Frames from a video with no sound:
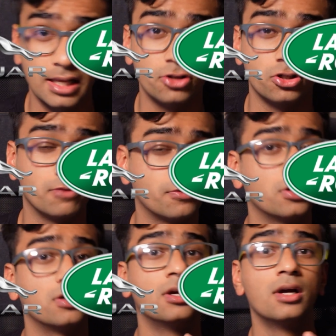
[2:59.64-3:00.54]
Land
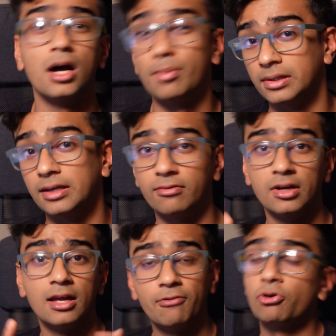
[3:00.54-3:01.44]
Rover. I believe
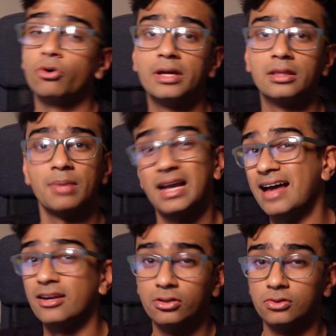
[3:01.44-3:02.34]
if you're in the
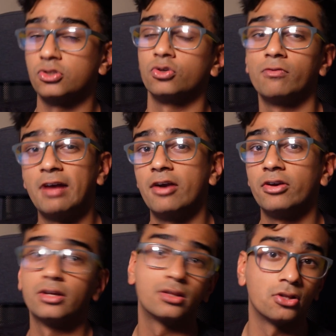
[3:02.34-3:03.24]
mechanical sort of
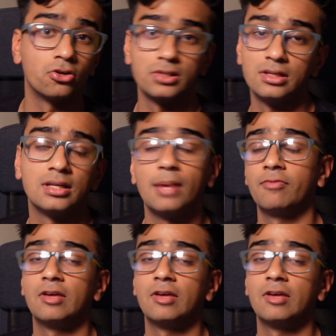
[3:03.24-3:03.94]
area, those are the type of